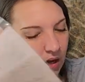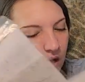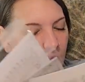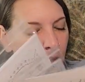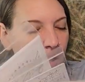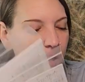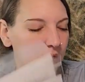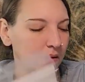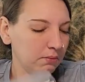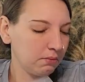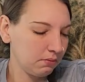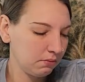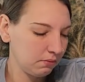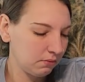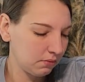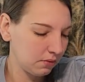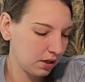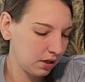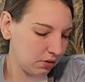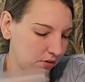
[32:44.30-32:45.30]

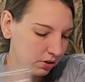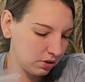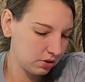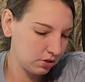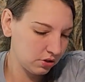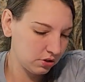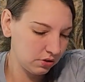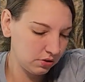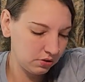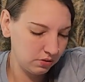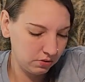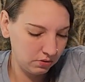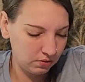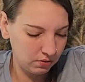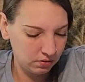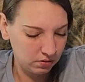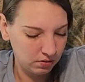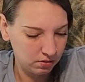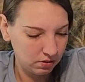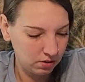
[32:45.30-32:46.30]
I'm going
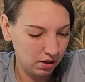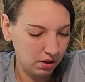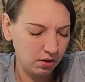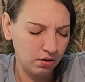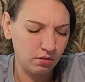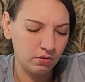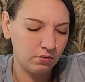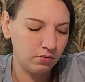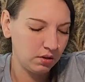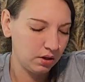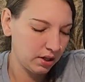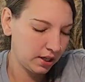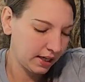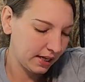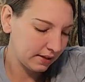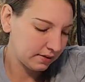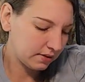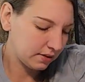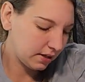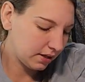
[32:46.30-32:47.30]
to, I
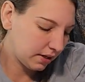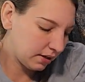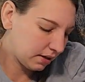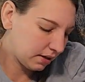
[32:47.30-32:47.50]
guess